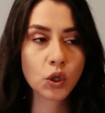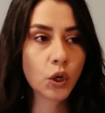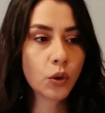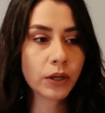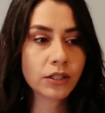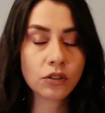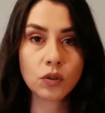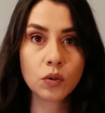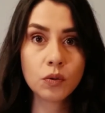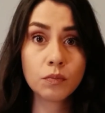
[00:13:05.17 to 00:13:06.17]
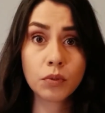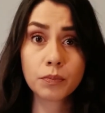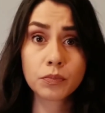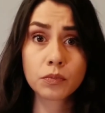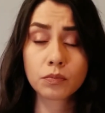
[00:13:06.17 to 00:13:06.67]
Go and do
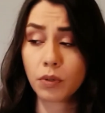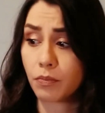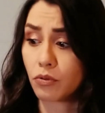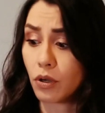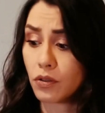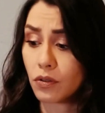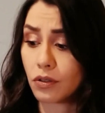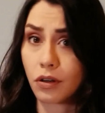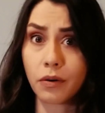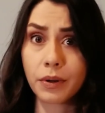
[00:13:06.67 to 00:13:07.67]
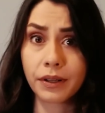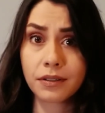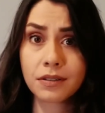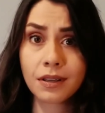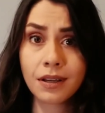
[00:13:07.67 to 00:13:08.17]
Bob Ross
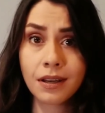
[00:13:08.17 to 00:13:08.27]
tutorials.